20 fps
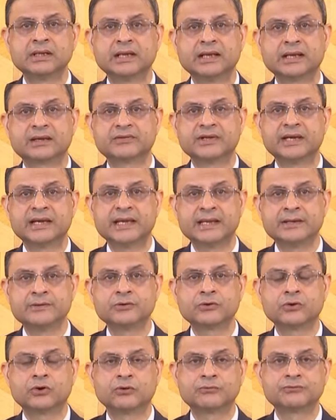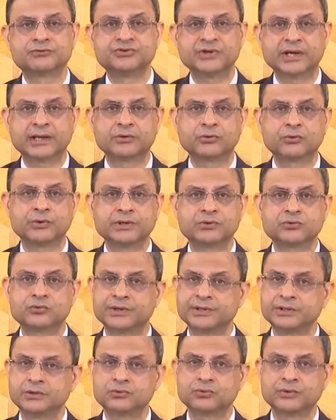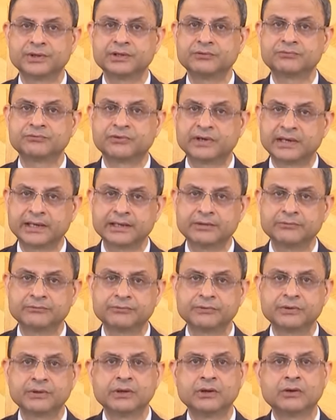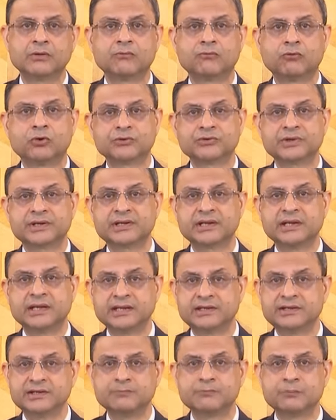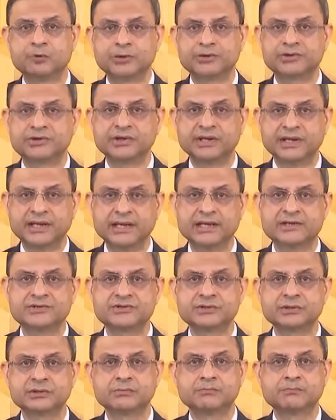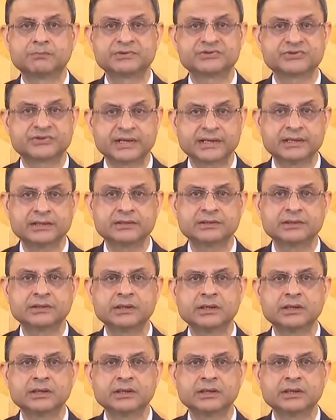at the end of January 2025 was at 80.8%,